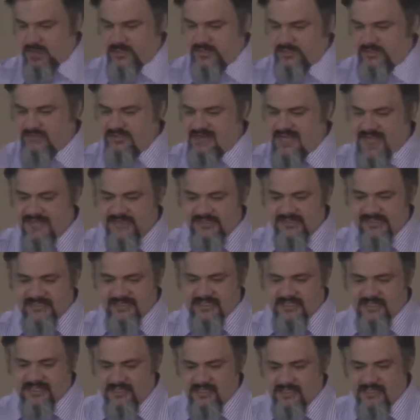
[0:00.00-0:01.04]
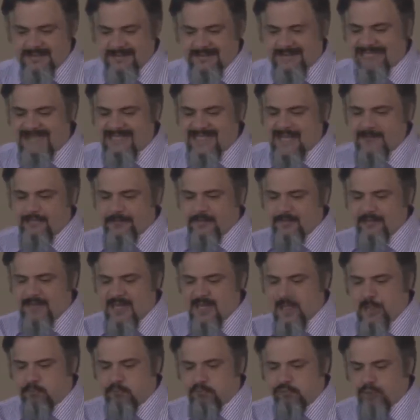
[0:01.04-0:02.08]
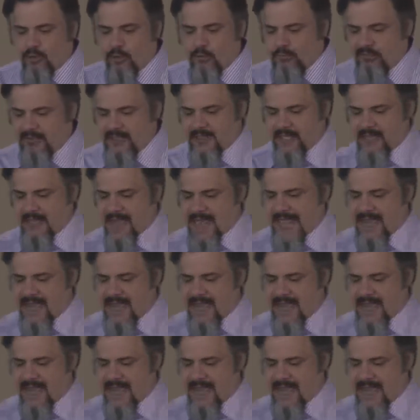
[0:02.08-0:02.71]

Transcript: So next, uh, let's implement appropriate